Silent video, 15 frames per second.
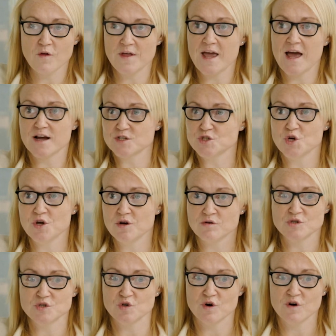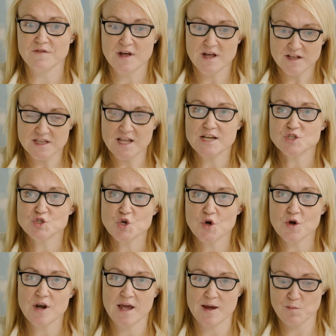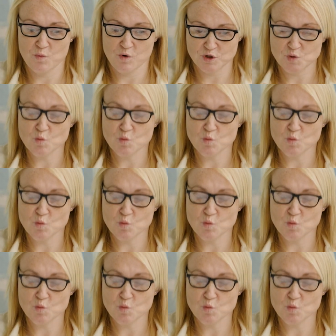the external stuff, let's turn it inwards.